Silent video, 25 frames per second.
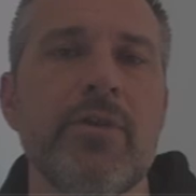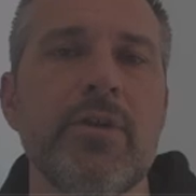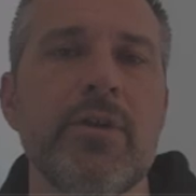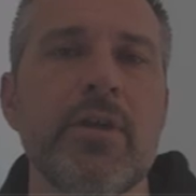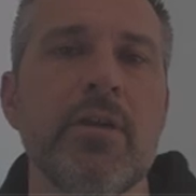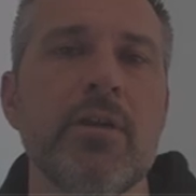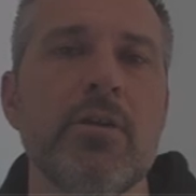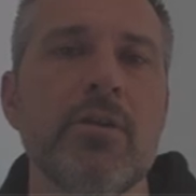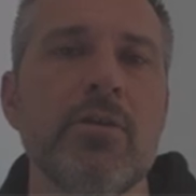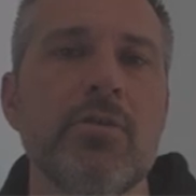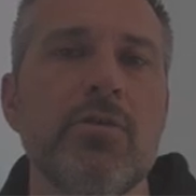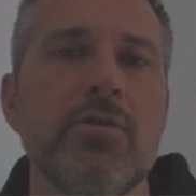
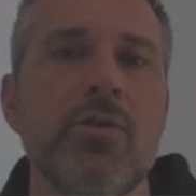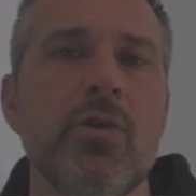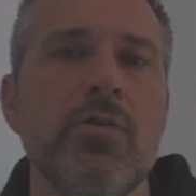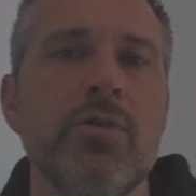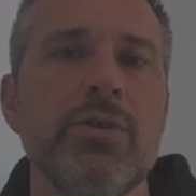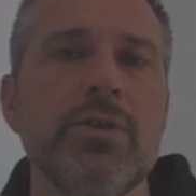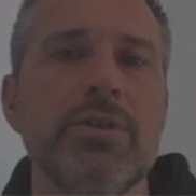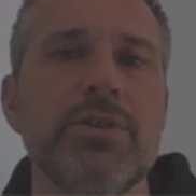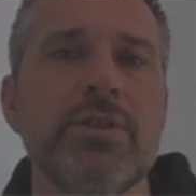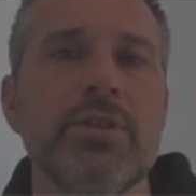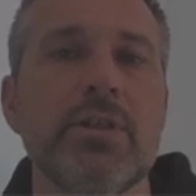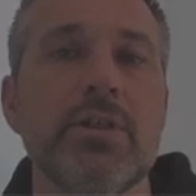here,
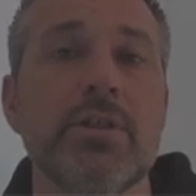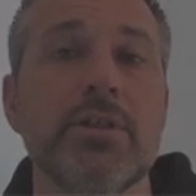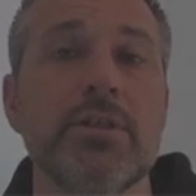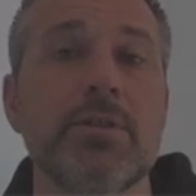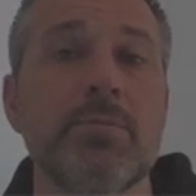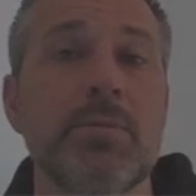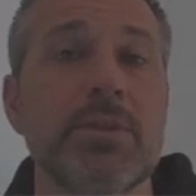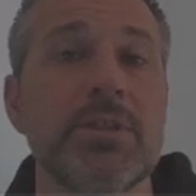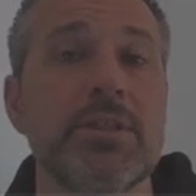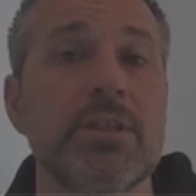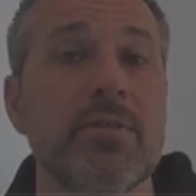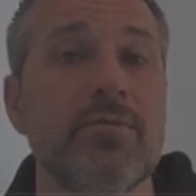notice the
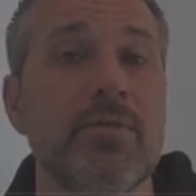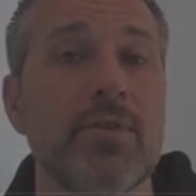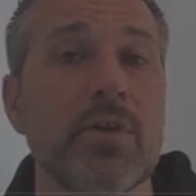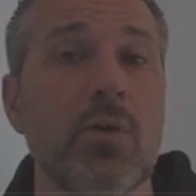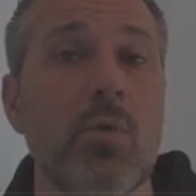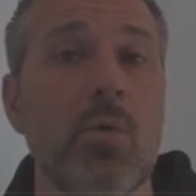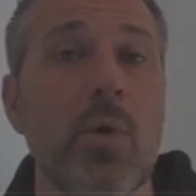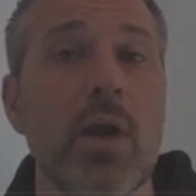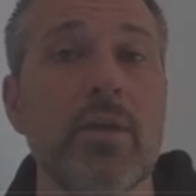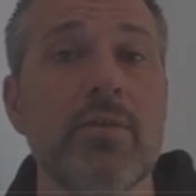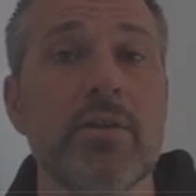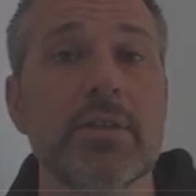
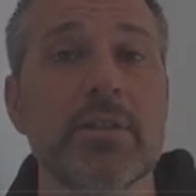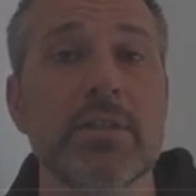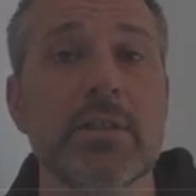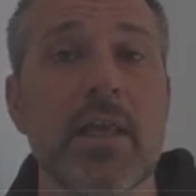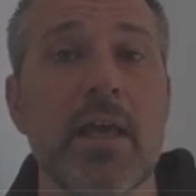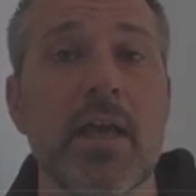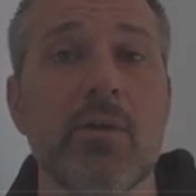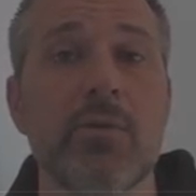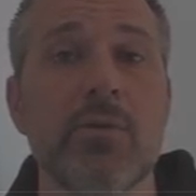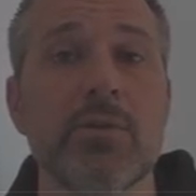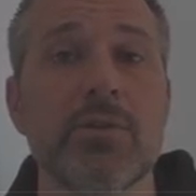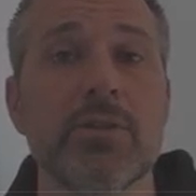specific way this
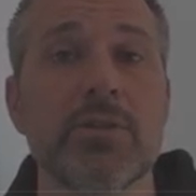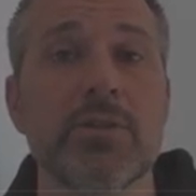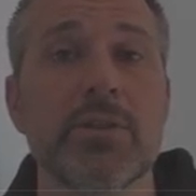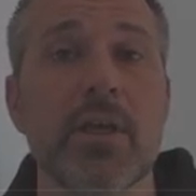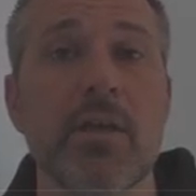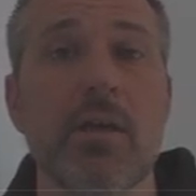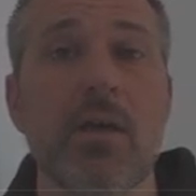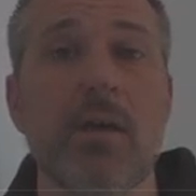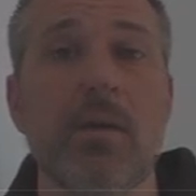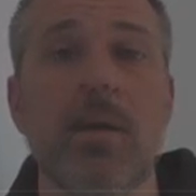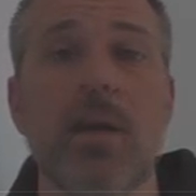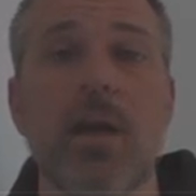language is
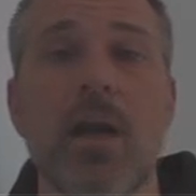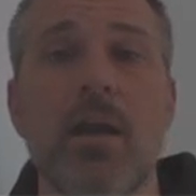set up.